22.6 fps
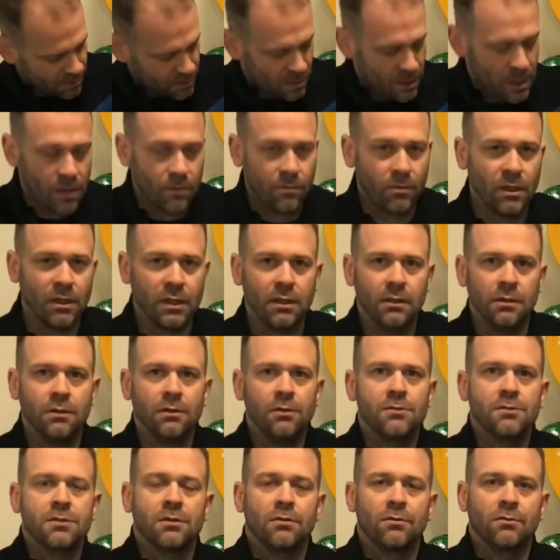not really
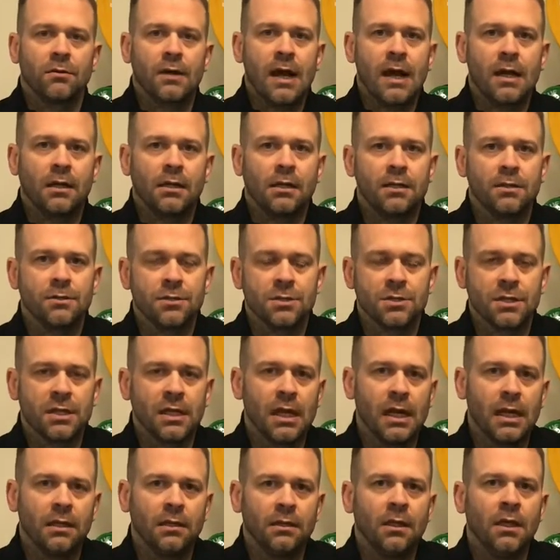loose and rattling just
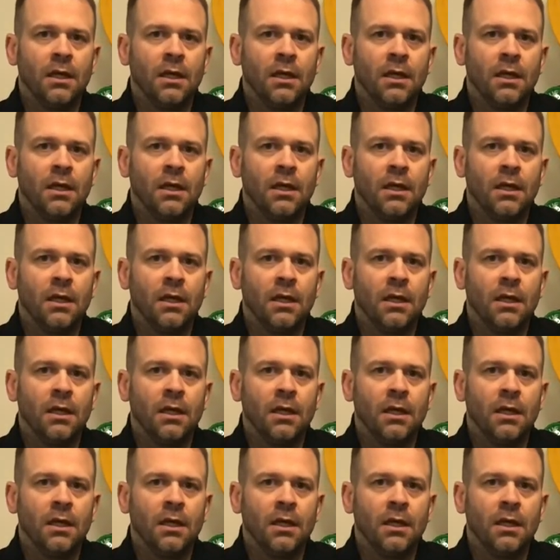yet.